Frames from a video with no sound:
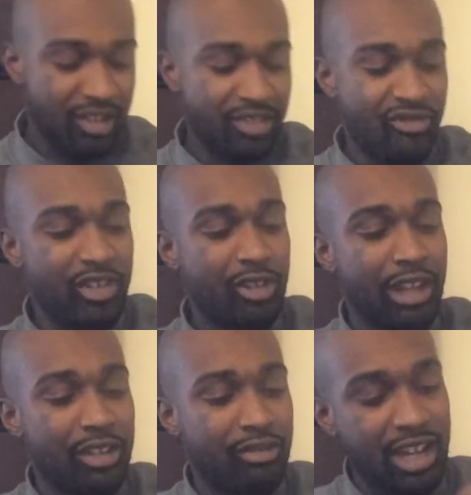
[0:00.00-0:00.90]
It feel
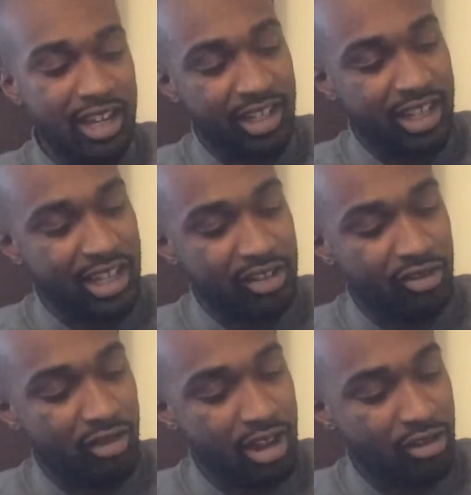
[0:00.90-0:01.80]
like you got a king's
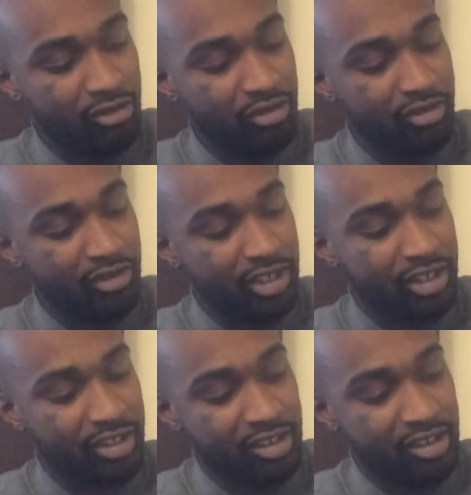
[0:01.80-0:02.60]
crown on your wrist.